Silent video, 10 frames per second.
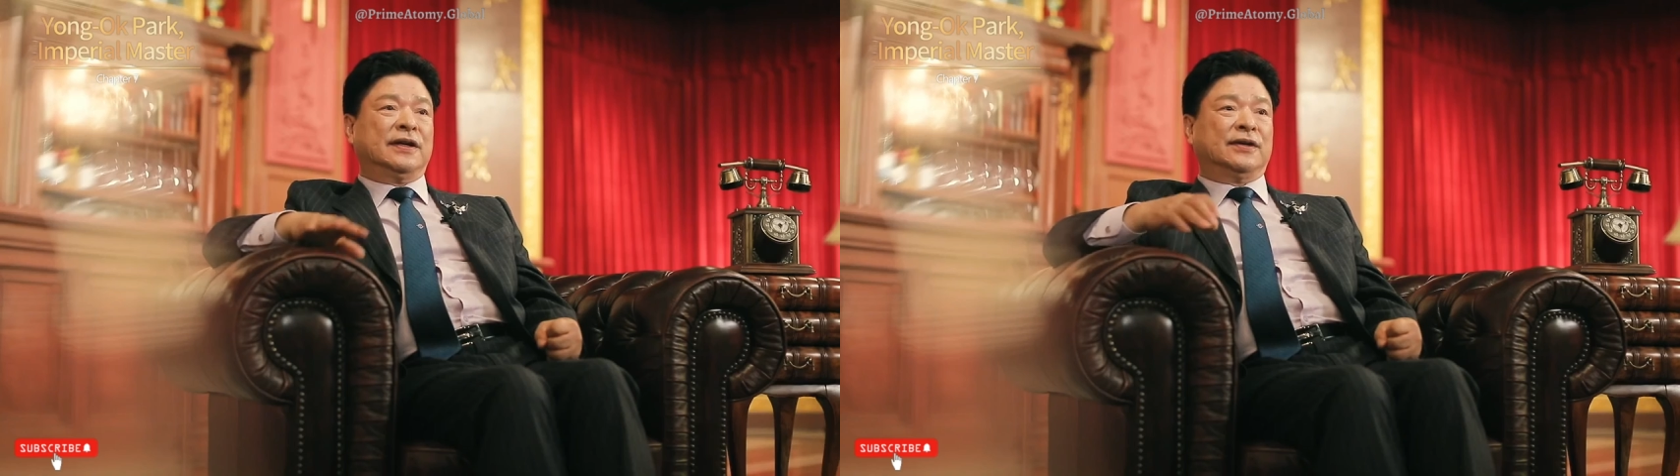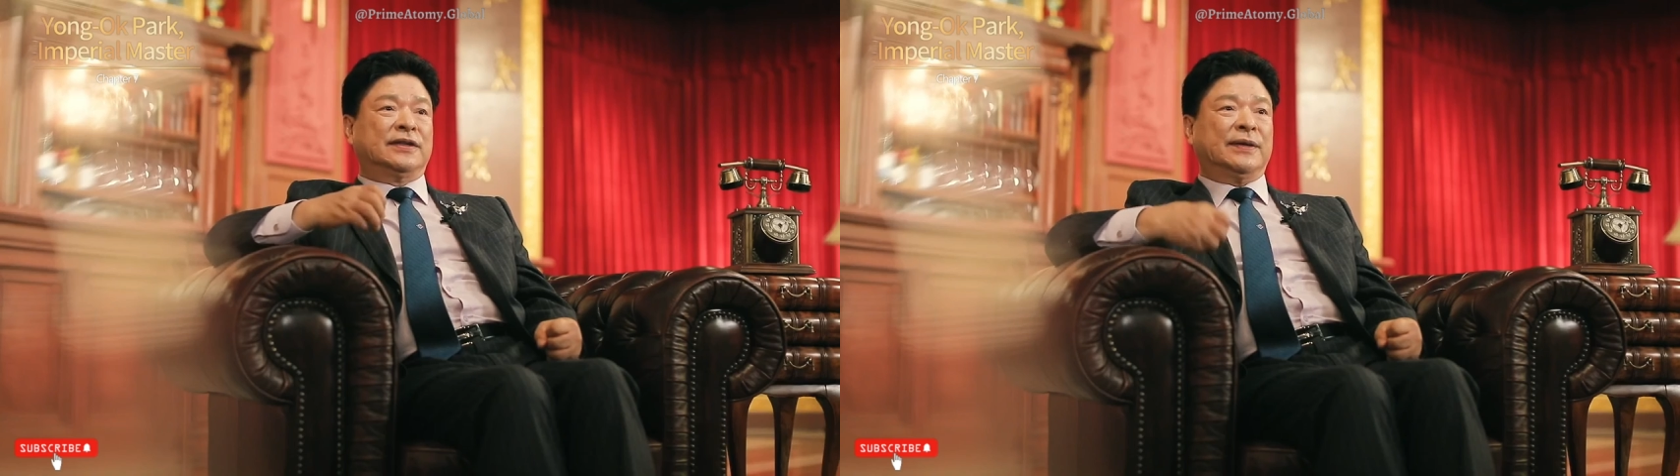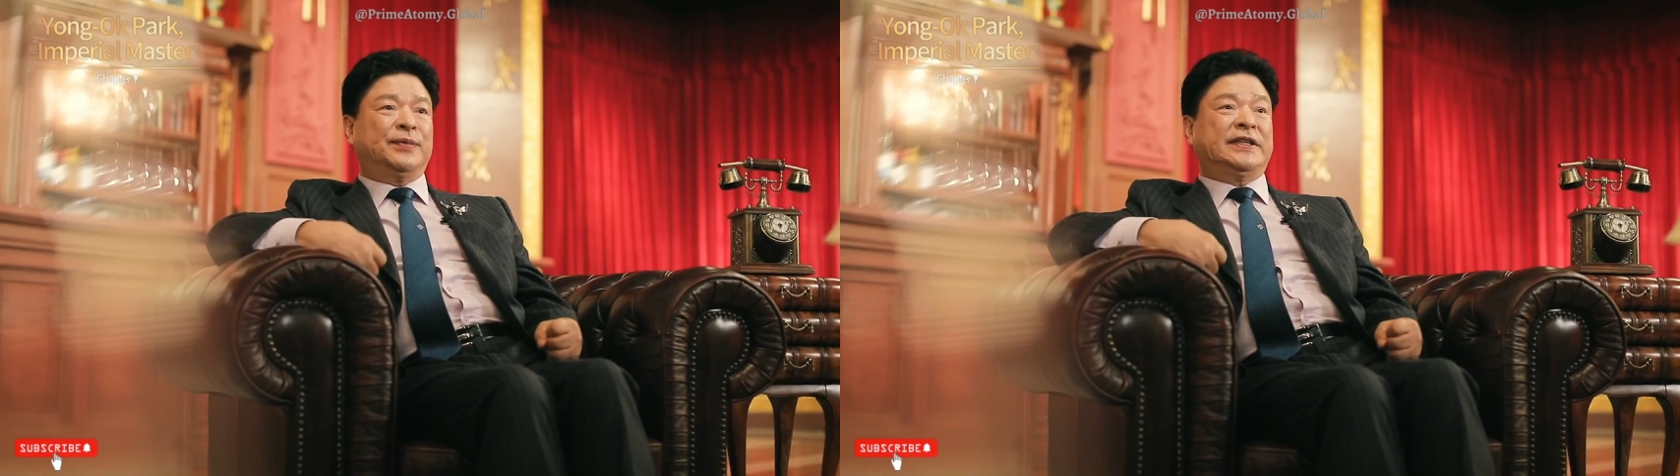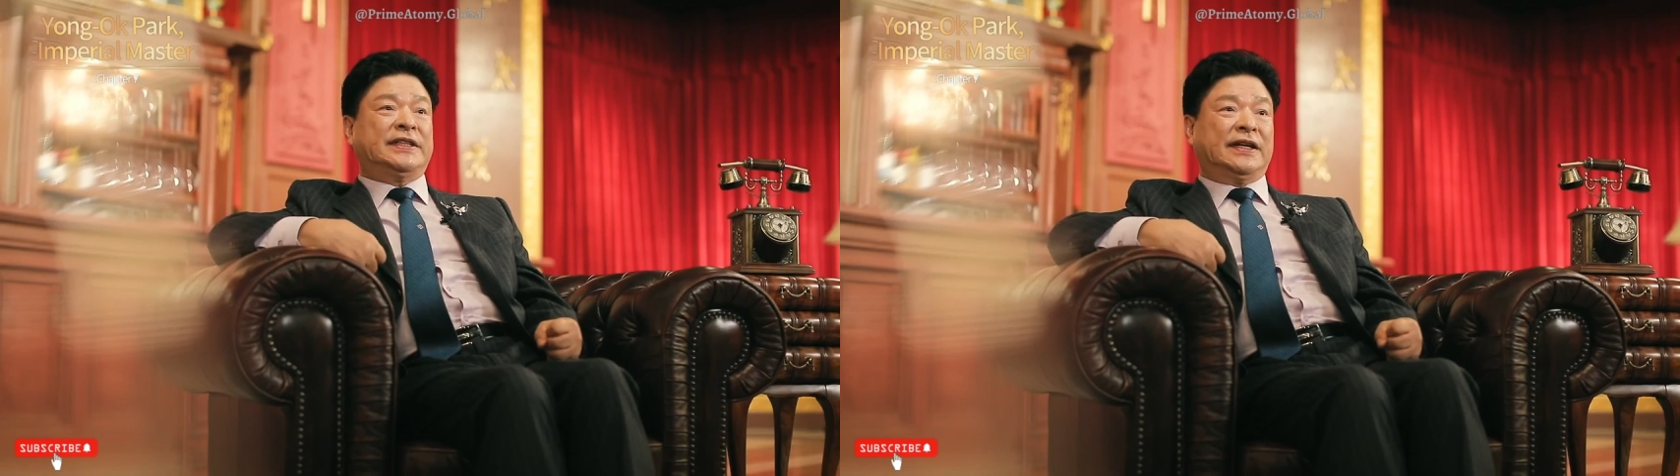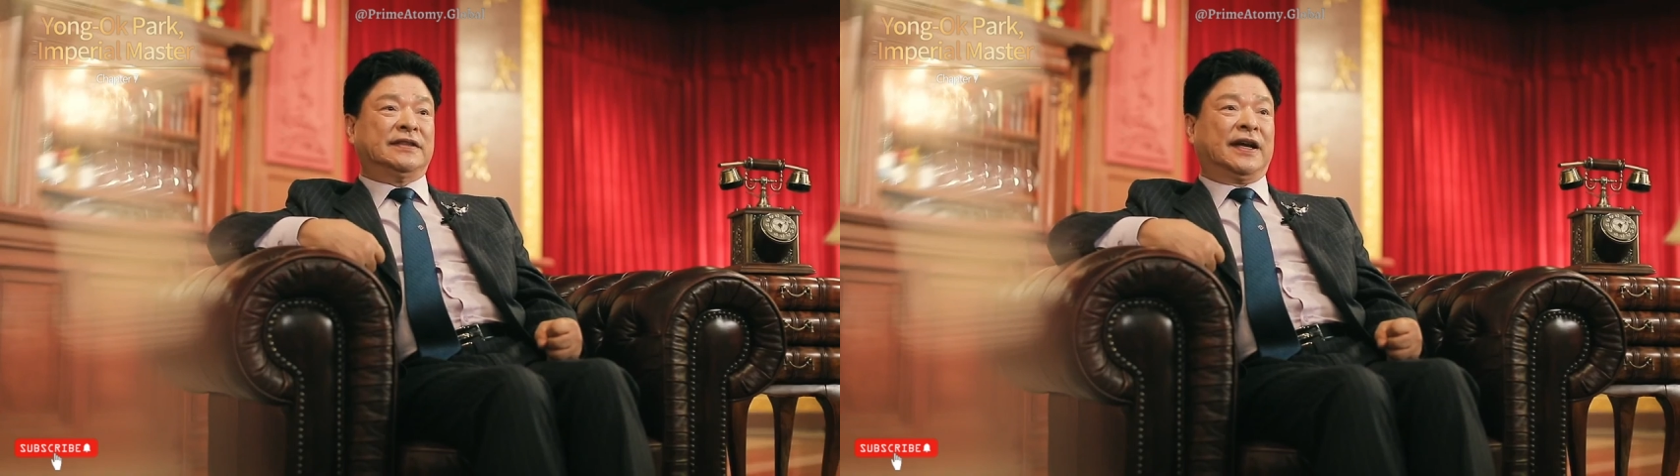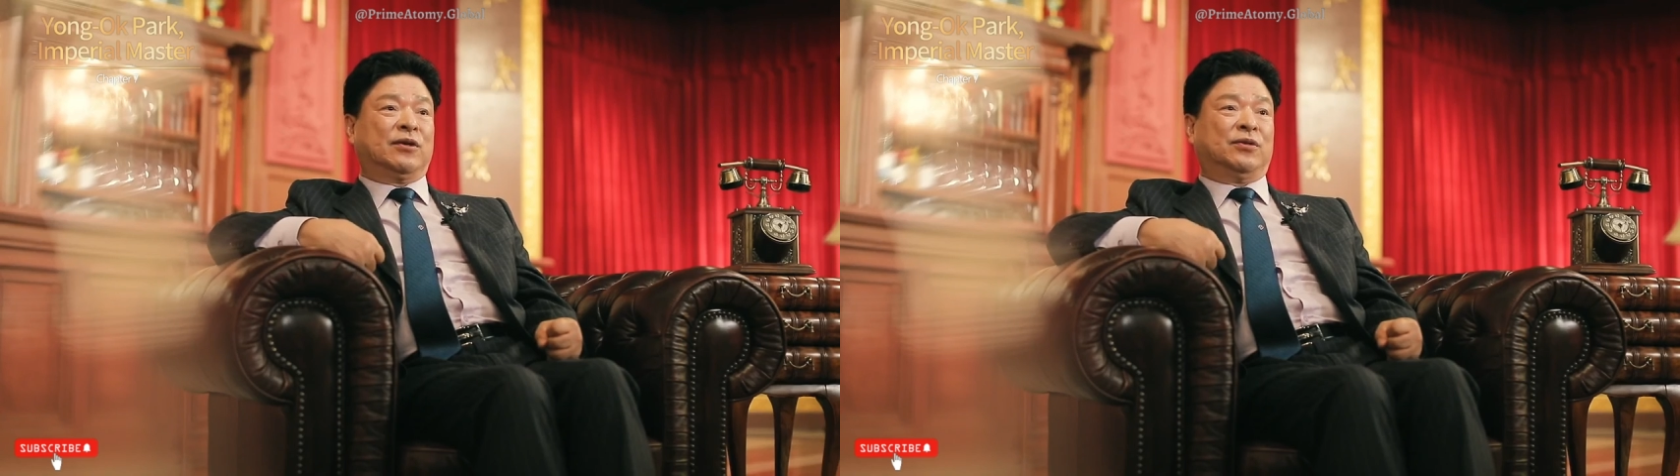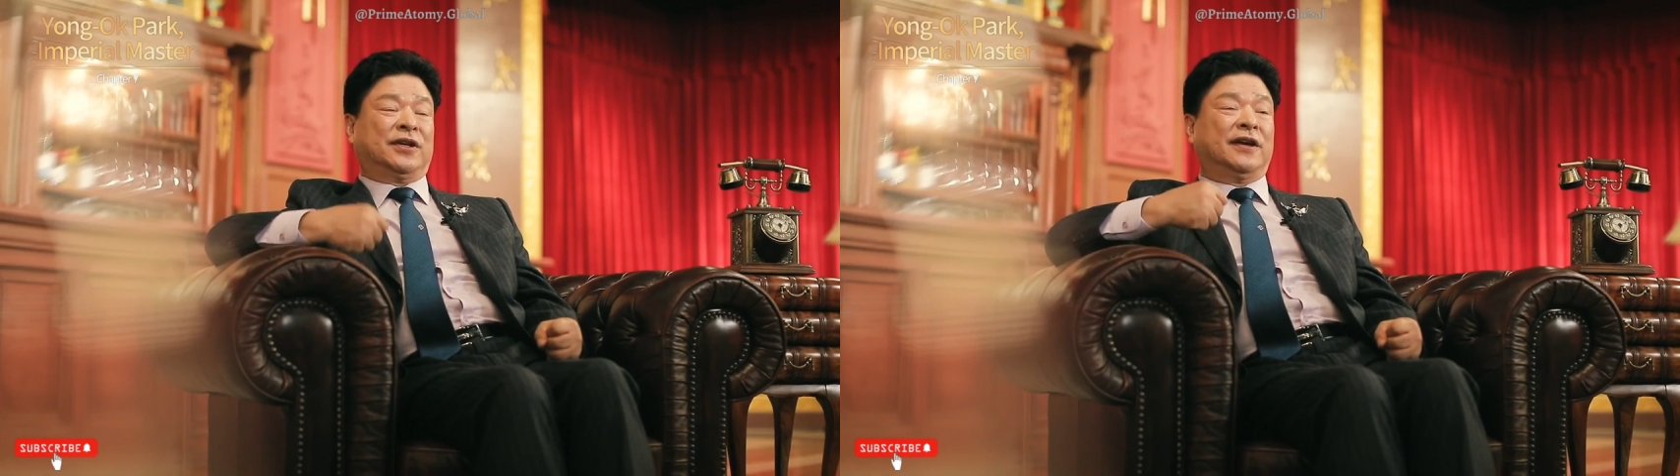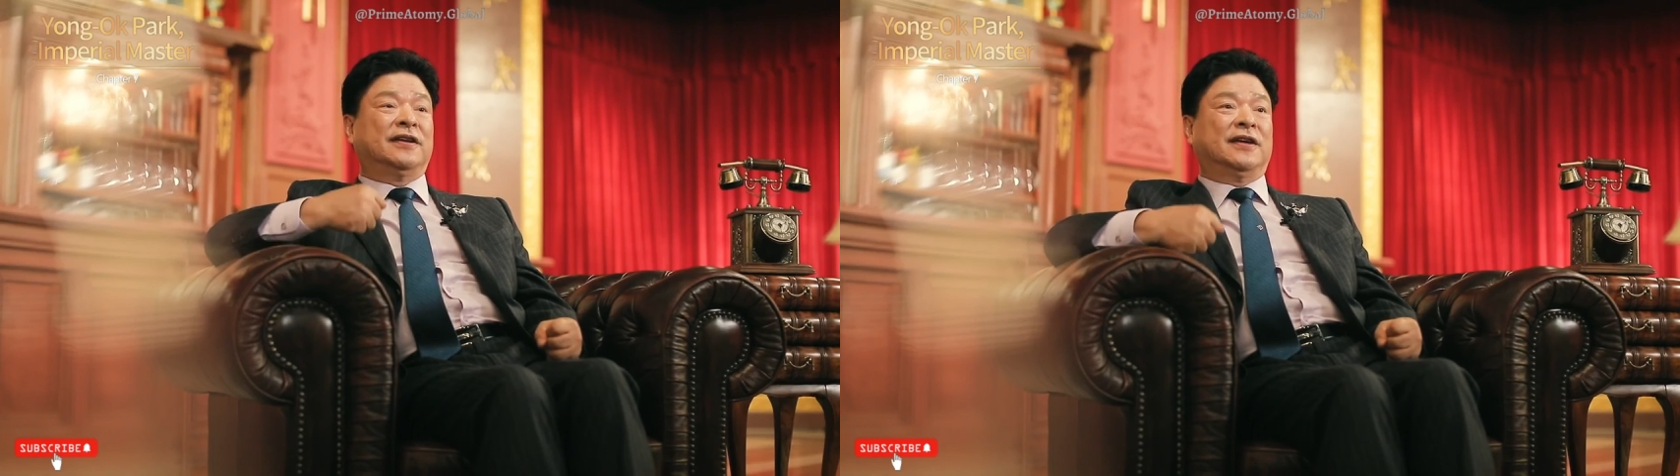would have no intention
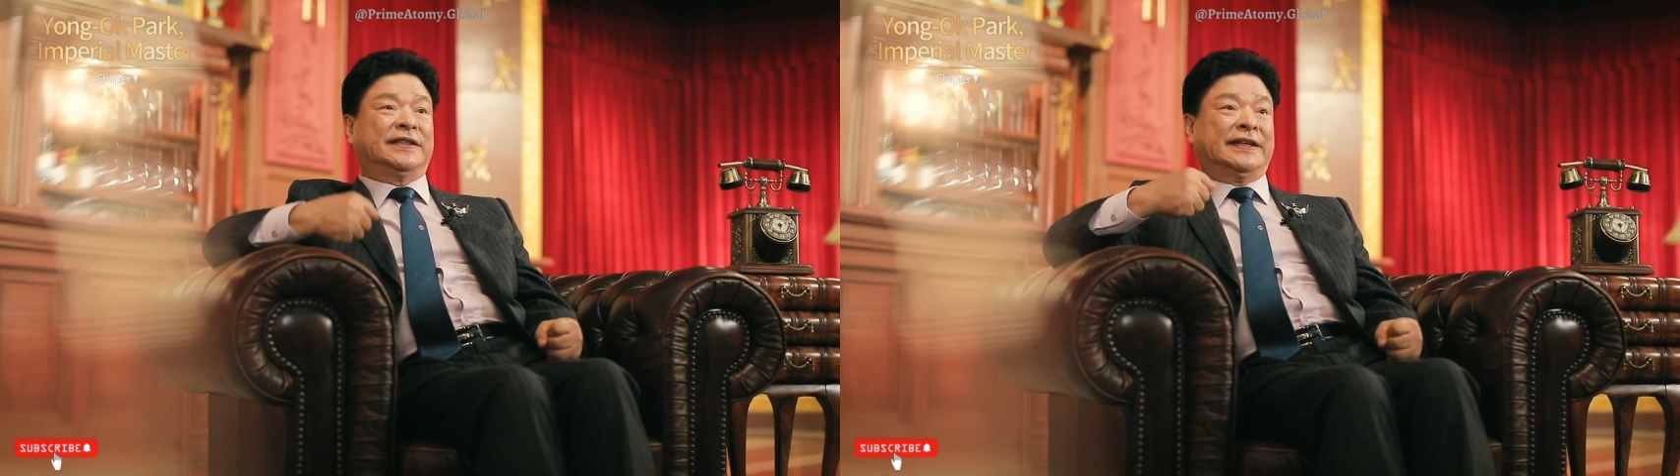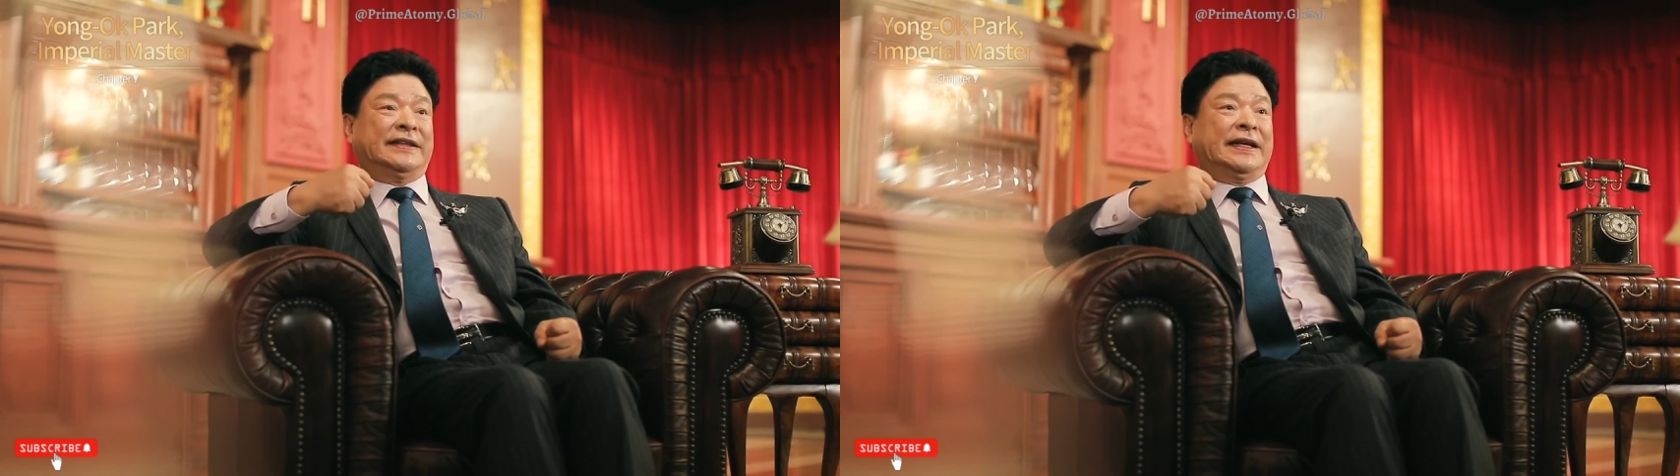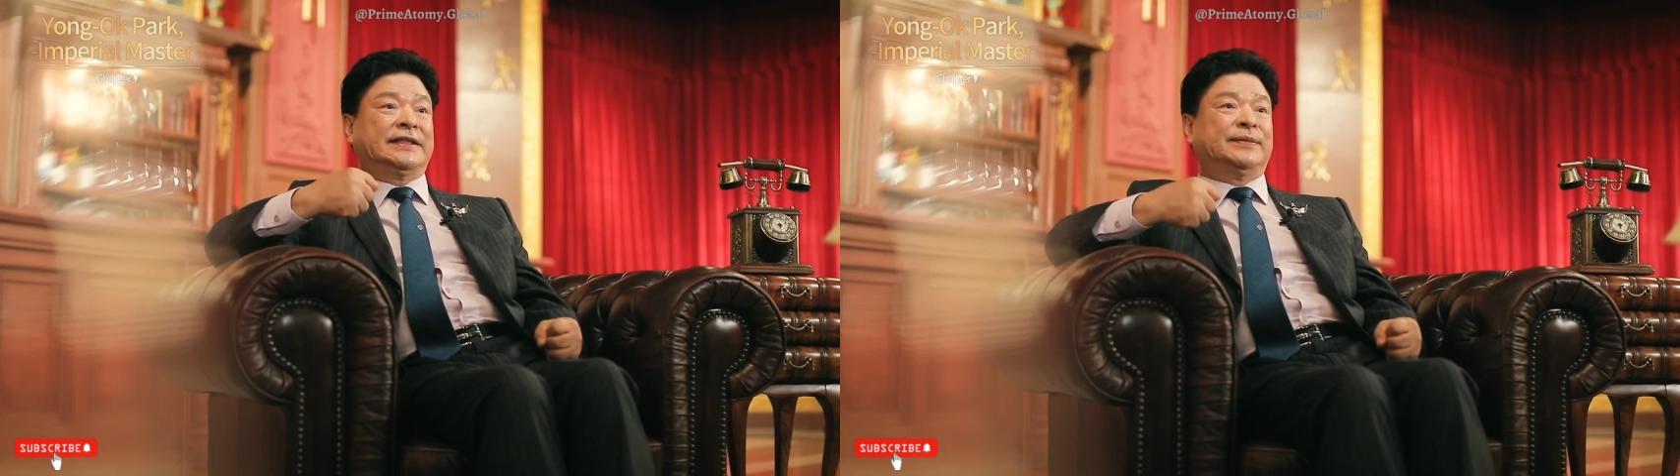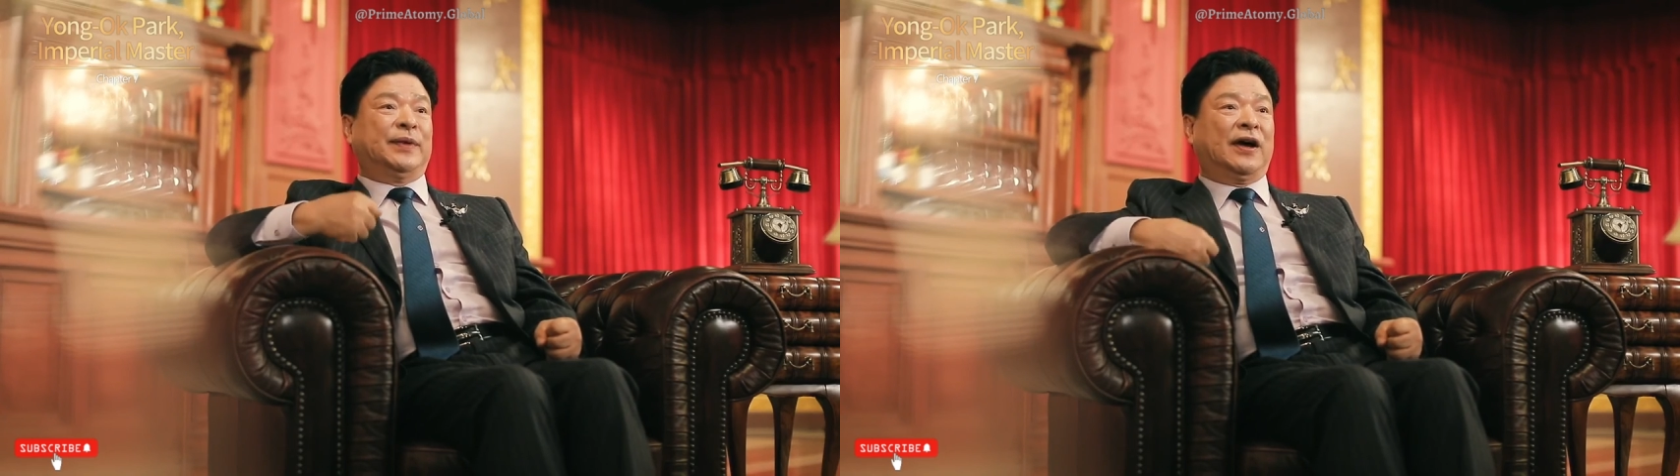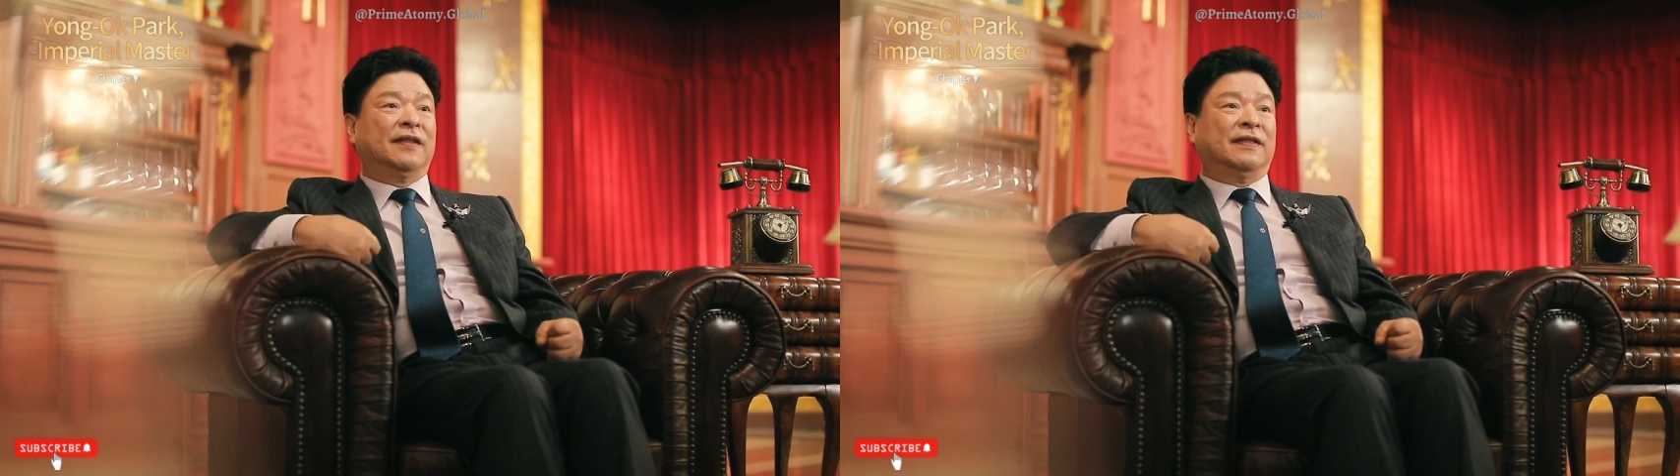of giving up anymore.